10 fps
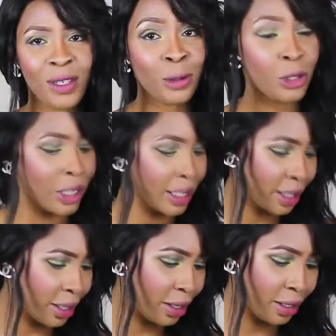told you guys
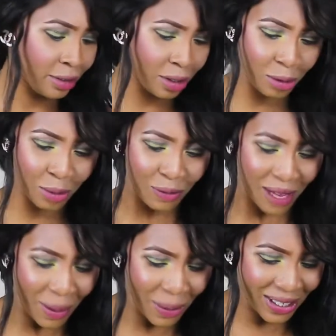I got a lot of stuff with
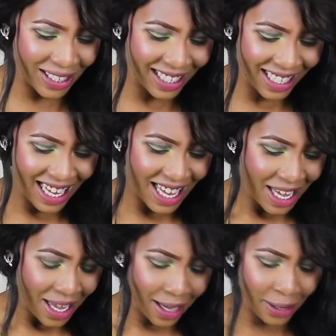flowers.
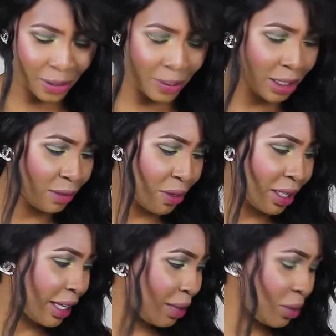I don't know, I just felt
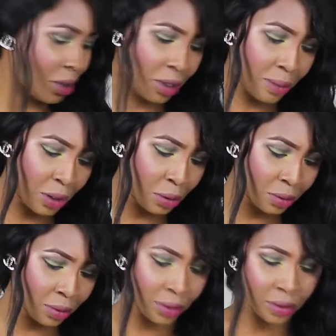like it was going to be
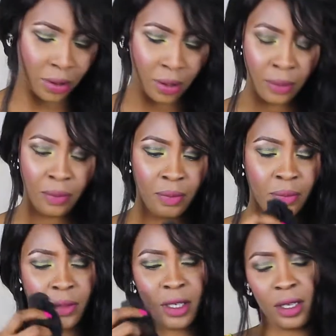cool, you know?
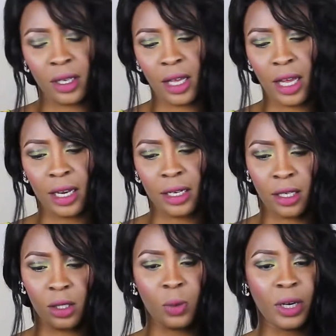And
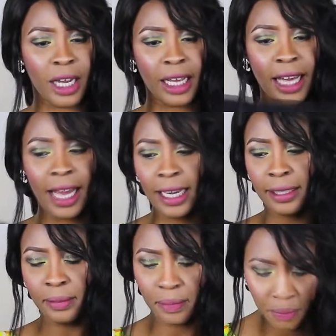this one
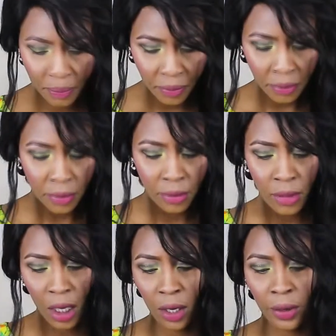again.
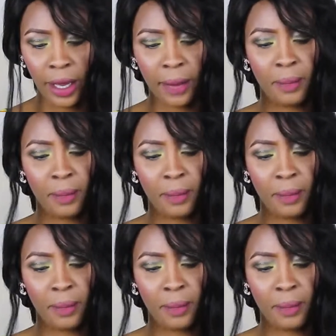Oh, yeah.